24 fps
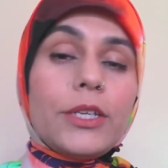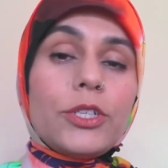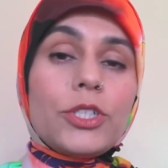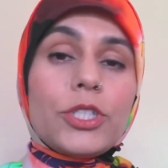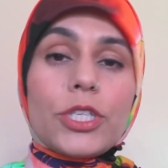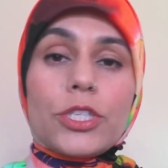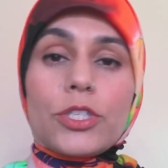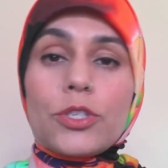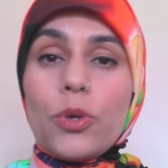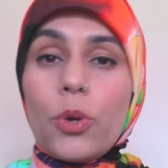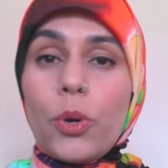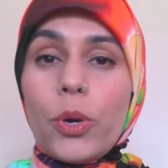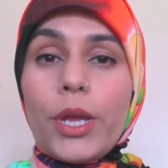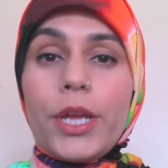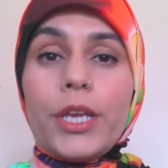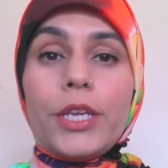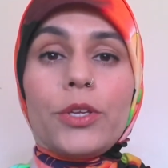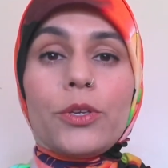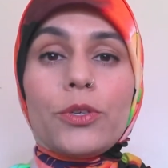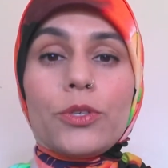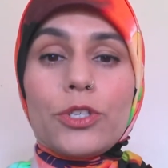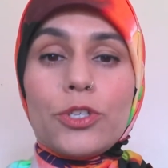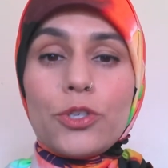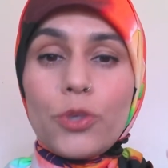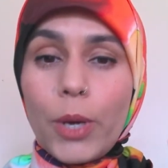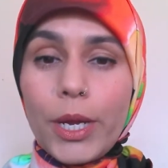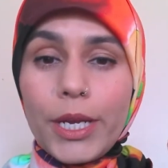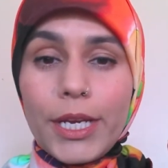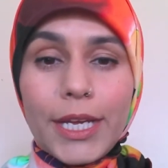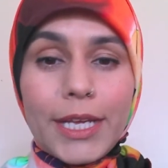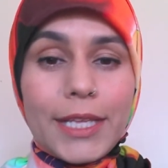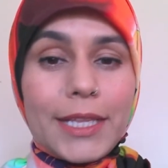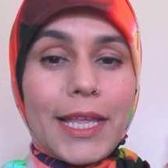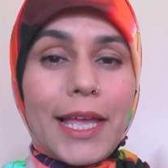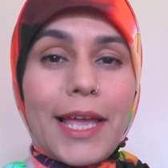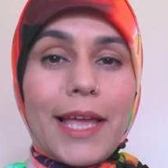You just go in, you join
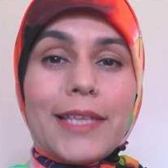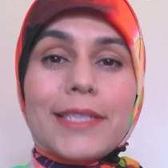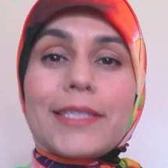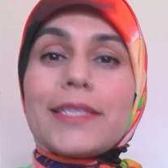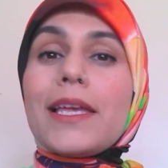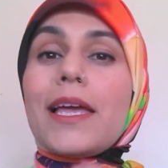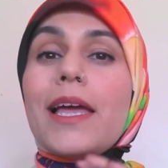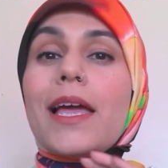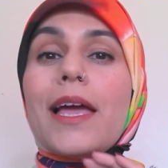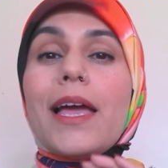a class